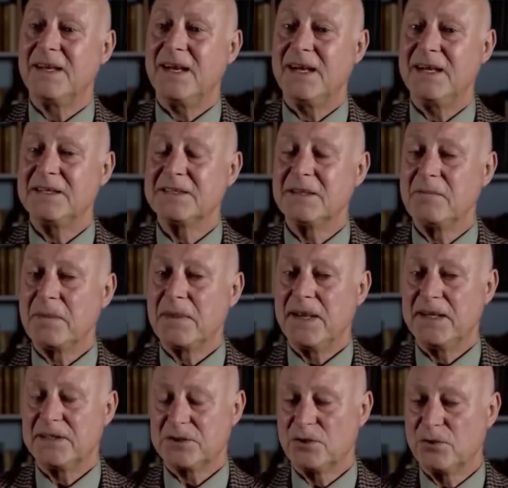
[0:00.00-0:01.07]
And
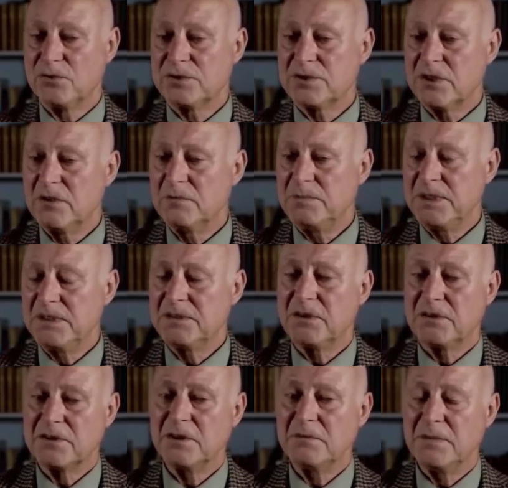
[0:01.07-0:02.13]
it's also been
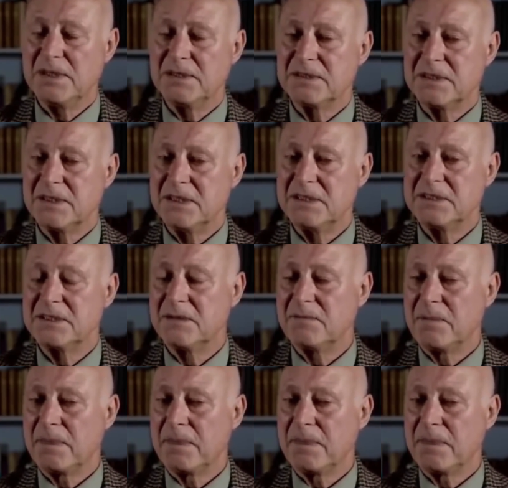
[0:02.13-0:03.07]
documented